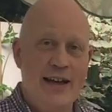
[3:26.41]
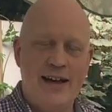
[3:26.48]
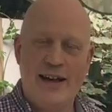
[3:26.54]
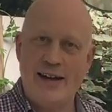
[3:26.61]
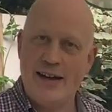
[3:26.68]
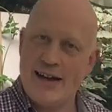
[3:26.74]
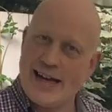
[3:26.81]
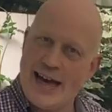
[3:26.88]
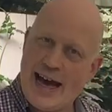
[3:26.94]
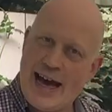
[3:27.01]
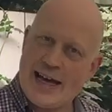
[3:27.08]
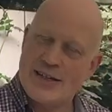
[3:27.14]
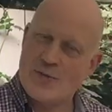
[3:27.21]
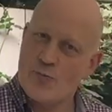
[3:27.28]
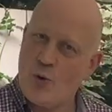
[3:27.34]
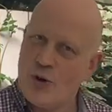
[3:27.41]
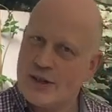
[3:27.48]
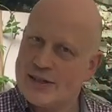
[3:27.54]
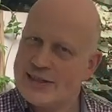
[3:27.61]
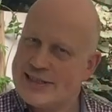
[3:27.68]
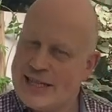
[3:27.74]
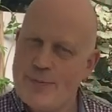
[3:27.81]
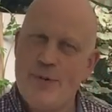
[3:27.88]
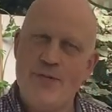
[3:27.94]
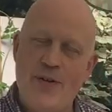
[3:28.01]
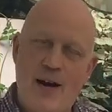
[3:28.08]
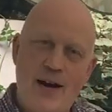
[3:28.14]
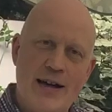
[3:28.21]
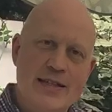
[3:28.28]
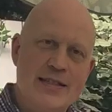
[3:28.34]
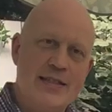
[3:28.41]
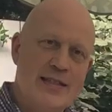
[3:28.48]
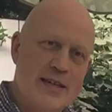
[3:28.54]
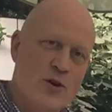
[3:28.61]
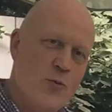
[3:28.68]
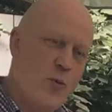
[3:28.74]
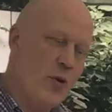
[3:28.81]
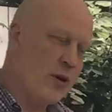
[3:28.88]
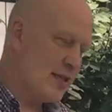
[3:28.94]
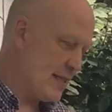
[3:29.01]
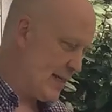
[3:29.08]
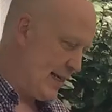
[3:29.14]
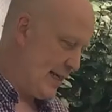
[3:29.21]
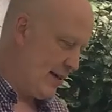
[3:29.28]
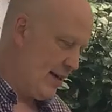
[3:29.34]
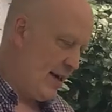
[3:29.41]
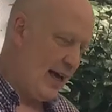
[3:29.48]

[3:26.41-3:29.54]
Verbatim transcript: uh, and what typifies the quality